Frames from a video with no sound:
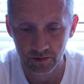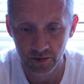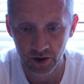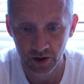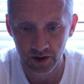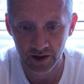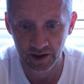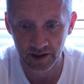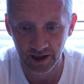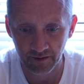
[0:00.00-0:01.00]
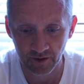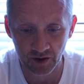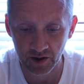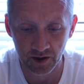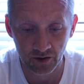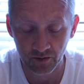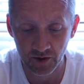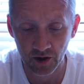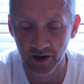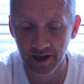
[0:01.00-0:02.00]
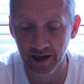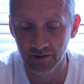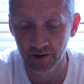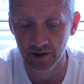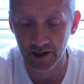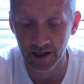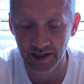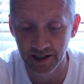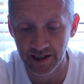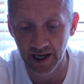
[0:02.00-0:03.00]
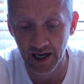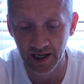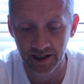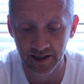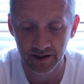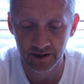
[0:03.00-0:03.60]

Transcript: Tuesday the 7th, Tuesday. No, we've done that. It's, it's end.